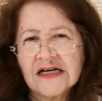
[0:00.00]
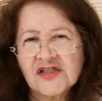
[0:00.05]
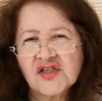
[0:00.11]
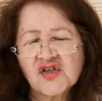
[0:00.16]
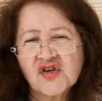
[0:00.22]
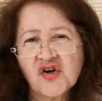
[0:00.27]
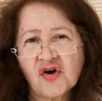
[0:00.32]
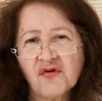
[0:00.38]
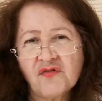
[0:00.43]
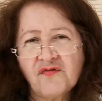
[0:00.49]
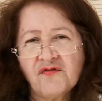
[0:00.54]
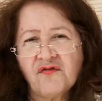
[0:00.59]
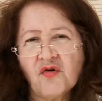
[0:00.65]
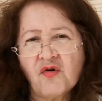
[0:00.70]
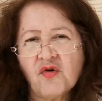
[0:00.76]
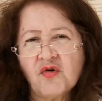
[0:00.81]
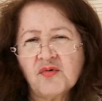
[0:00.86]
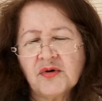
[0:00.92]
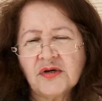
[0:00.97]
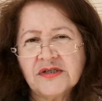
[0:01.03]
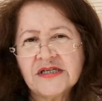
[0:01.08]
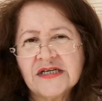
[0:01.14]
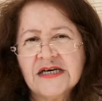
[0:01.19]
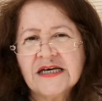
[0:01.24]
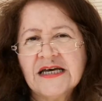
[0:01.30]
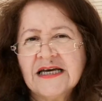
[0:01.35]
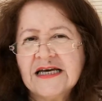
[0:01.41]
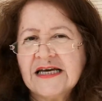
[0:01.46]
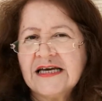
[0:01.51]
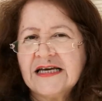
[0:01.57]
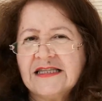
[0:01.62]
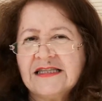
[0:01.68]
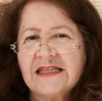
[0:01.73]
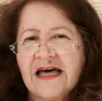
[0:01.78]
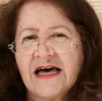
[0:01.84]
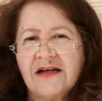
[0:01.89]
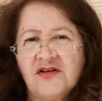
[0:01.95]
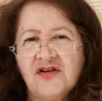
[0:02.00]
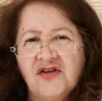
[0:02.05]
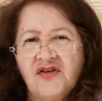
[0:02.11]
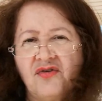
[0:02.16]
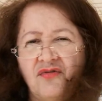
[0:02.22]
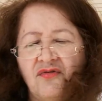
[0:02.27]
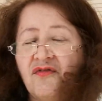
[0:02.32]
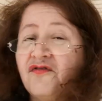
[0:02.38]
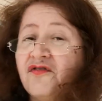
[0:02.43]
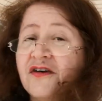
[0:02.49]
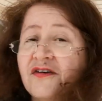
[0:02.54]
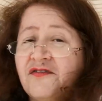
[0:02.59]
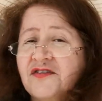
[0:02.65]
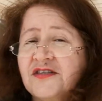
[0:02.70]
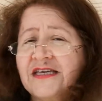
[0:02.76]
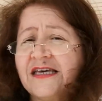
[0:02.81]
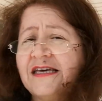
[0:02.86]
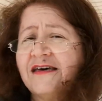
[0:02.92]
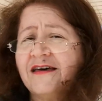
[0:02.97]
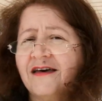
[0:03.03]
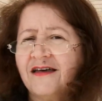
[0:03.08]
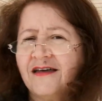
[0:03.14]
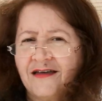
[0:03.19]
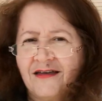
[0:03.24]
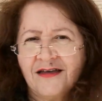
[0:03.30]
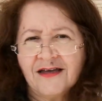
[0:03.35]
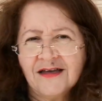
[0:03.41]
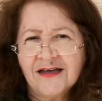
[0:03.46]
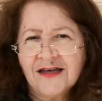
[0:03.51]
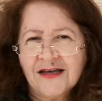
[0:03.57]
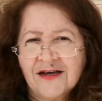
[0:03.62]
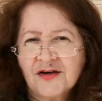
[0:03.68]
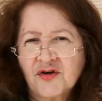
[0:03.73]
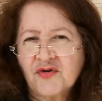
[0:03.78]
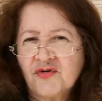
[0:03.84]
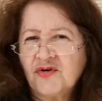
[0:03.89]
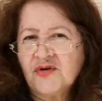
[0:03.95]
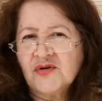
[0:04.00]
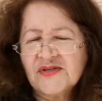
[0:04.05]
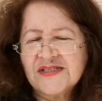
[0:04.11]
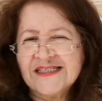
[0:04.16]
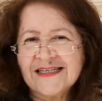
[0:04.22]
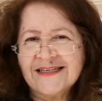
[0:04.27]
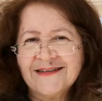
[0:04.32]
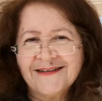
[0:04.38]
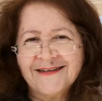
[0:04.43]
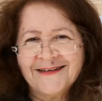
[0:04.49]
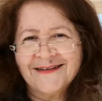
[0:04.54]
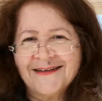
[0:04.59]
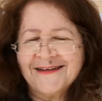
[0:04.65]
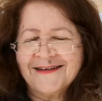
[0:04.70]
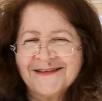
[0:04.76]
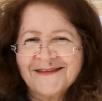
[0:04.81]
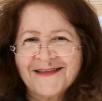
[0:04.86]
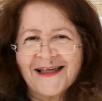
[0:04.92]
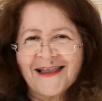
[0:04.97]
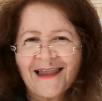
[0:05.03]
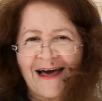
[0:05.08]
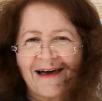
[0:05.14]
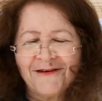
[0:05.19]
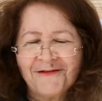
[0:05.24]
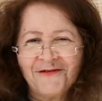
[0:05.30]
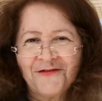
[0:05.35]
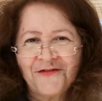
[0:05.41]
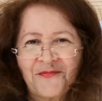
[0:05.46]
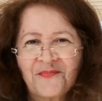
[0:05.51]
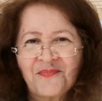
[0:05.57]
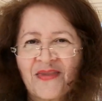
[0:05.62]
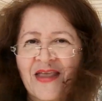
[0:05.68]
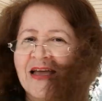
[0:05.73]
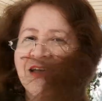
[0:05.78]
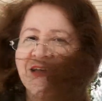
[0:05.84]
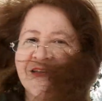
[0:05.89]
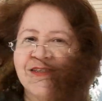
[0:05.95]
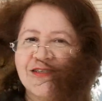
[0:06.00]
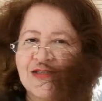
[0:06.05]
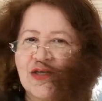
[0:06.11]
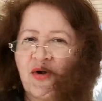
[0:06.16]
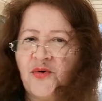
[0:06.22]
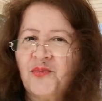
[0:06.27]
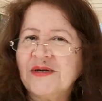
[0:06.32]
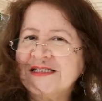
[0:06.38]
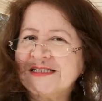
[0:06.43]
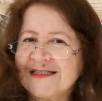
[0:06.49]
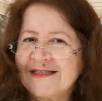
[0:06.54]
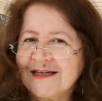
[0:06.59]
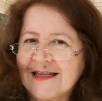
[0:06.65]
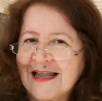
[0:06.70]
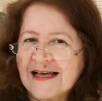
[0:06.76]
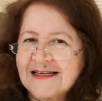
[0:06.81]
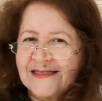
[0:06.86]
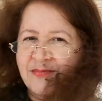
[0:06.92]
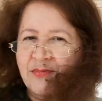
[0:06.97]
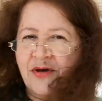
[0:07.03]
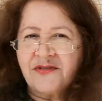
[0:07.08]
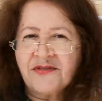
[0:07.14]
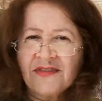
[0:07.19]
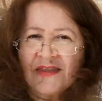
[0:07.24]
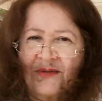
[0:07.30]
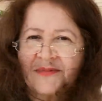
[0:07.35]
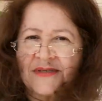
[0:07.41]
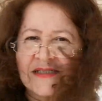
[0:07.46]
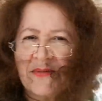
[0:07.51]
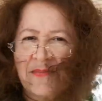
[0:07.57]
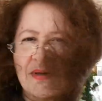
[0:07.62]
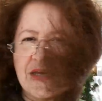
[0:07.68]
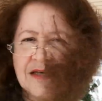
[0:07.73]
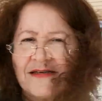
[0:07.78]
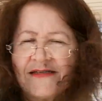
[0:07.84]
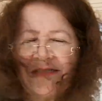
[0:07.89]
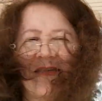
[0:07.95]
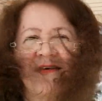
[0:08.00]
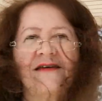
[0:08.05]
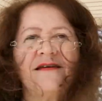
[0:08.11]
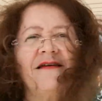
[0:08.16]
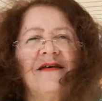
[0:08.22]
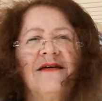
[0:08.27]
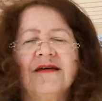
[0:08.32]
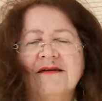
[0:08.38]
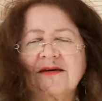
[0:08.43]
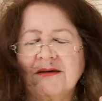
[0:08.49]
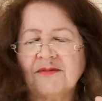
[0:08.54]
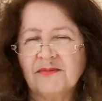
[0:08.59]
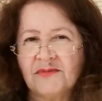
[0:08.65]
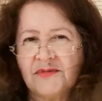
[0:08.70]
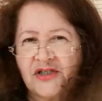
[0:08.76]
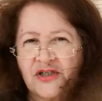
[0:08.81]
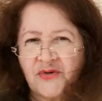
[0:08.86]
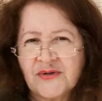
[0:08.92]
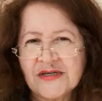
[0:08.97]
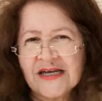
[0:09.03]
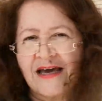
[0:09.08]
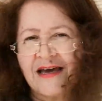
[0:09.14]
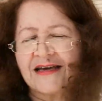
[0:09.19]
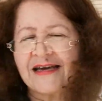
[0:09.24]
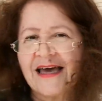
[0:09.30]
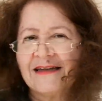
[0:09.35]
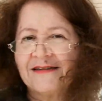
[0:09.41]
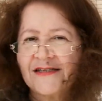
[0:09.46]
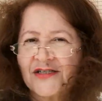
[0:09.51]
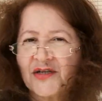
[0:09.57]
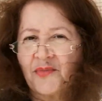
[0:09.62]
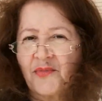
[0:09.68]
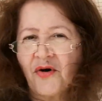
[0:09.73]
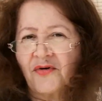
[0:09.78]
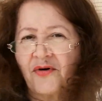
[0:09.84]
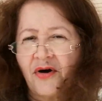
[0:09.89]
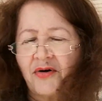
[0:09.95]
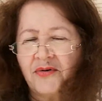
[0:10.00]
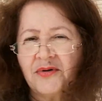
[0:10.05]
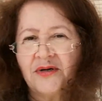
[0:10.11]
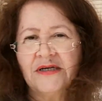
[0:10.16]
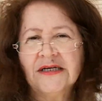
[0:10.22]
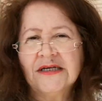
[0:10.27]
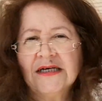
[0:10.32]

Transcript: to go forward in that new 5th gear, cruising in the life. So we did it last month. It was amazing. I'm doing it again tomorrow.